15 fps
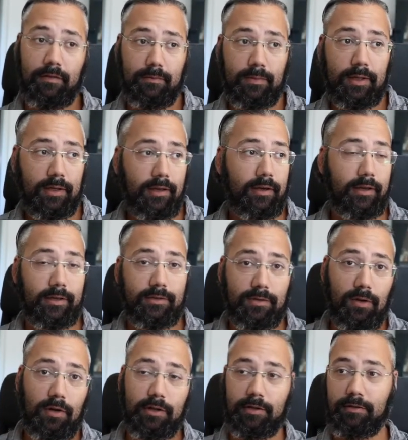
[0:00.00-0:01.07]
me like
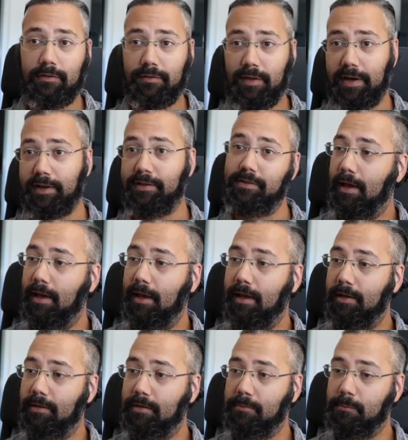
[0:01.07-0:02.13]
solid advice,
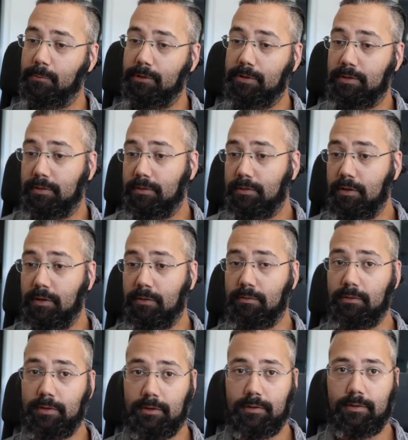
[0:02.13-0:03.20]
and it was,
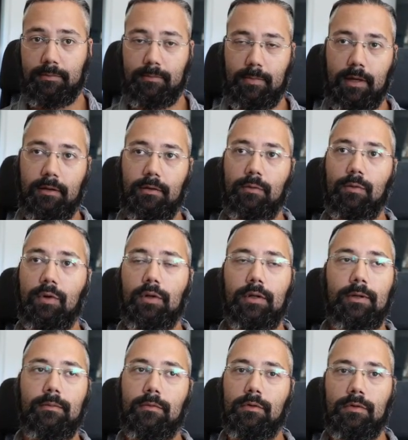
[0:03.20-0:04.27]
I don't want
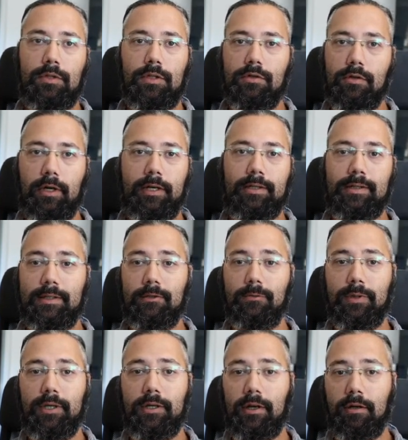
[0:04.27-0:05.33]
them to just try and sell
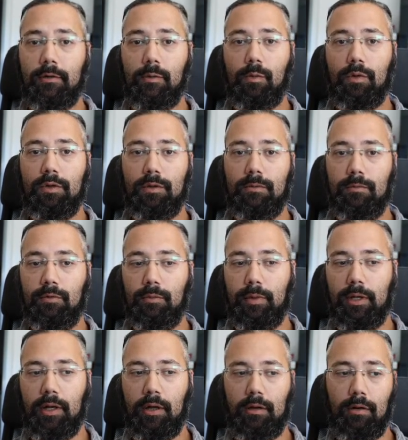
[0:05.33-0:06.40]
me, and I don't want them to
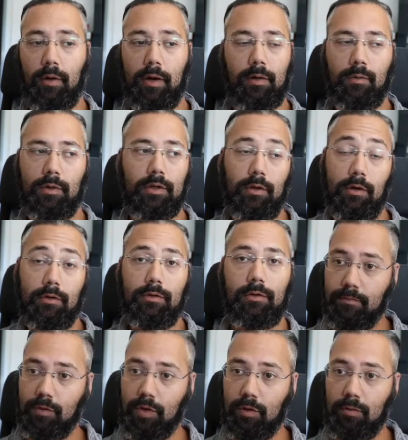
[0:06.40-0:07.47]
be like, oh, I don't want to talk to you.
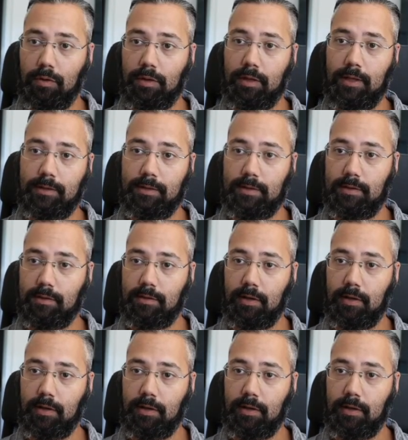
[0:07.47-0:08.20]
So in that sense, they